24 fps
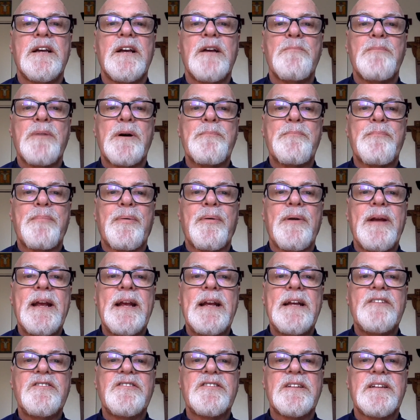But
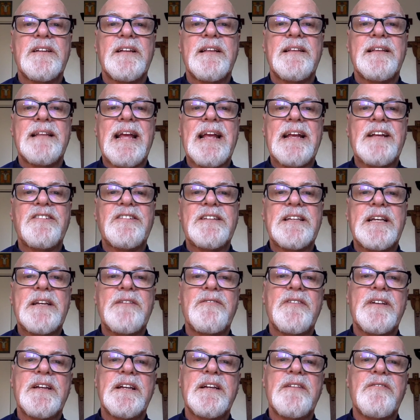praise,
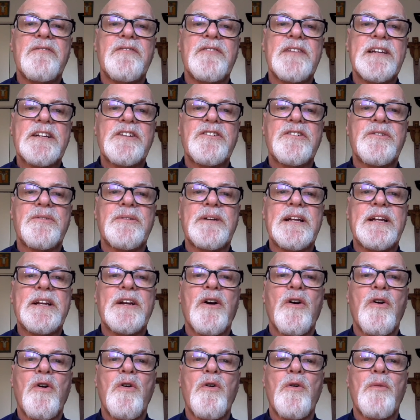thanksgiving, victory,
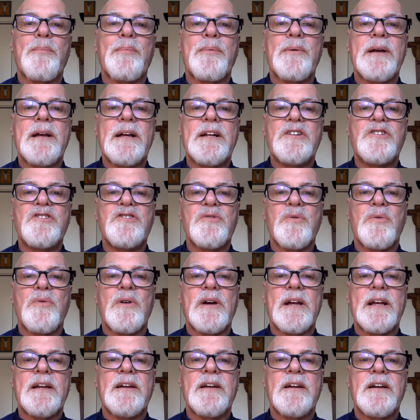hope, and
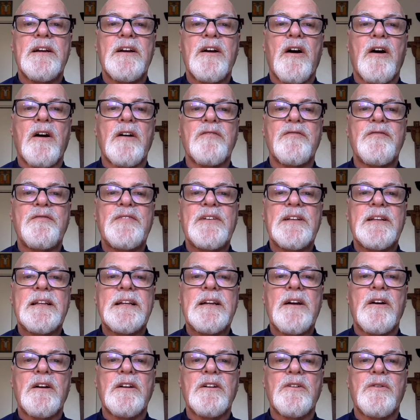joy are
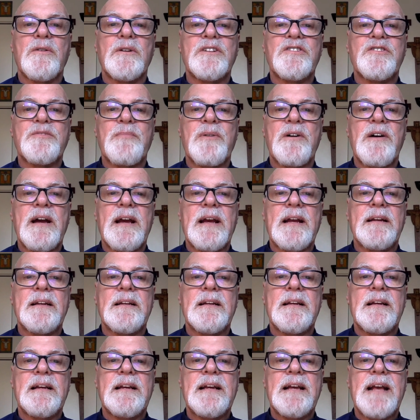filling our Lord's mind
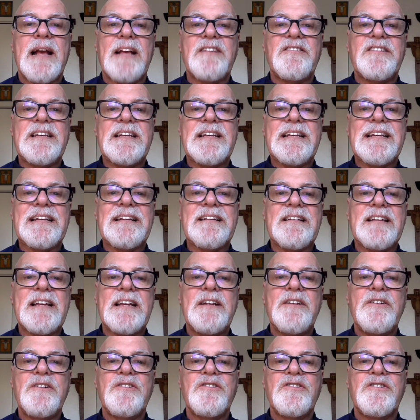as he
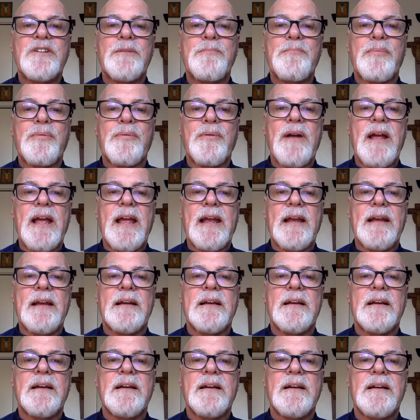continues to pray
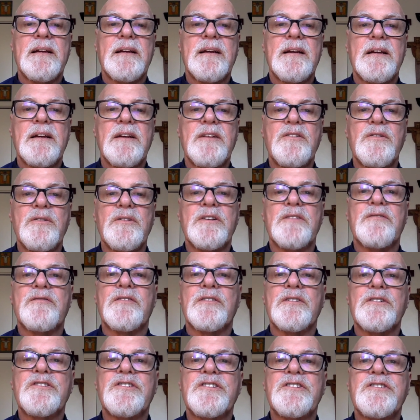through the
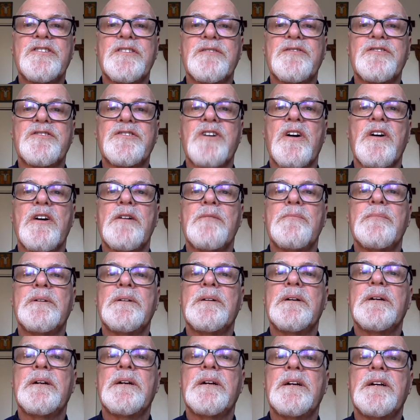verses of Psalm
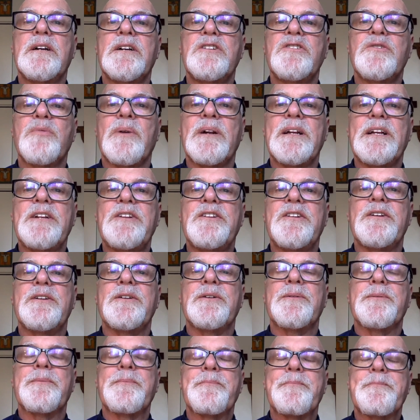
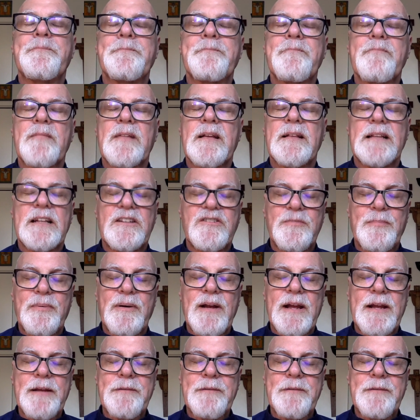22. Let's pray.